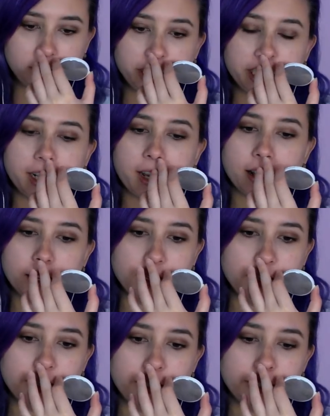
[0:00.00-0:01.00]
You're not
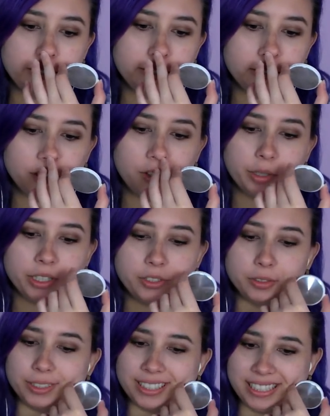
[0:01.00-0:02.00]
going
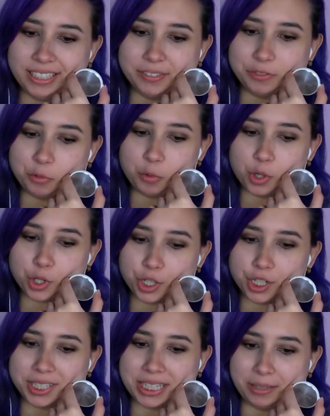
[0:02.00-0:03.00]
to leave
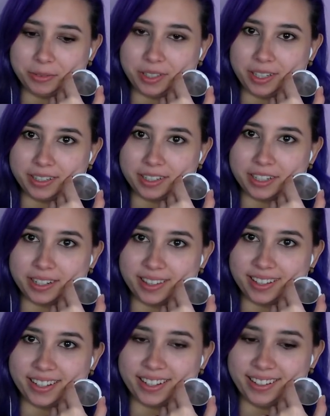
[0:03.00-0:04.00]
word down there, are
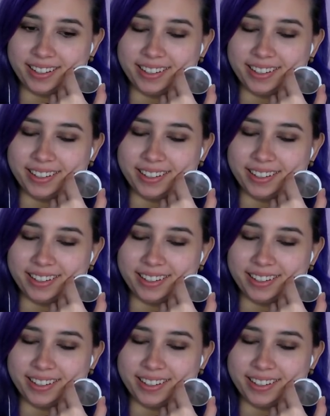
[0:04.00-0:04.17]
they?